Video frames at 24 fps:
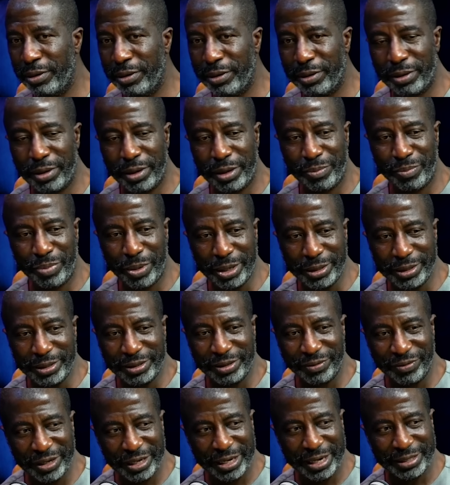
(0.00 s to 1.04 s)
Bloody
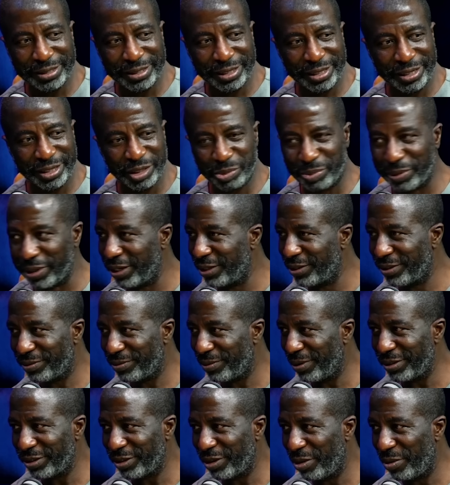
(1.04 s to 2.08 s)
civilians in this place.
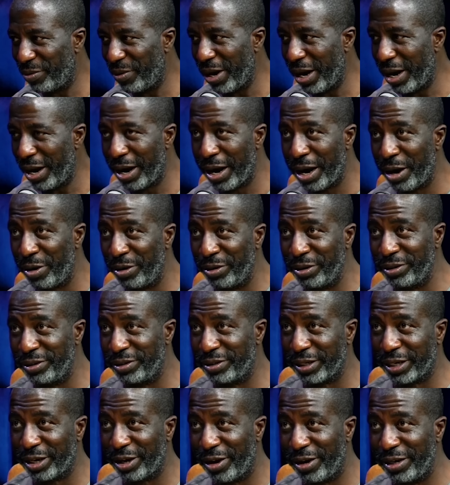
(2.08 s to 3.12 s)
Where are our own
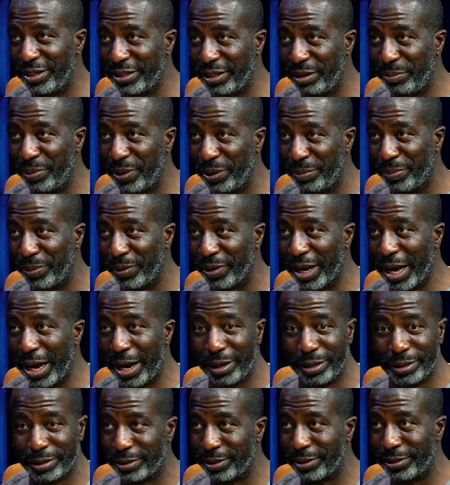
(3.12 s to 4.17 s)
security people? How
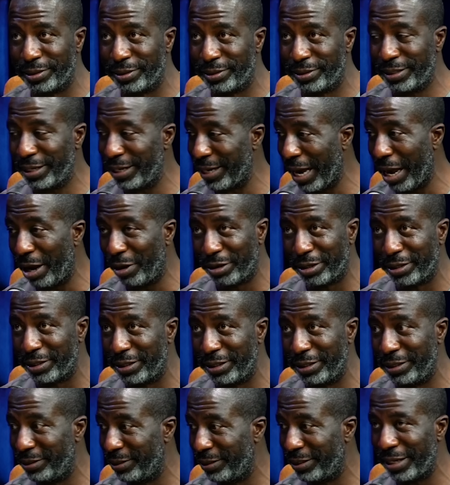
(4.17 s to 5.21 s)

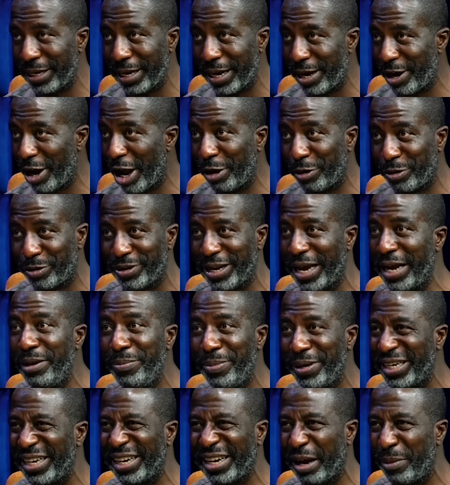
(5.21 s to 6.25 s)
could anybody
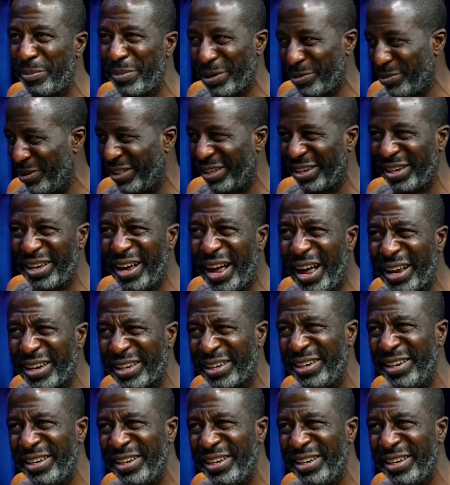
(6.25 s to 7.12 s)
come in with a gun?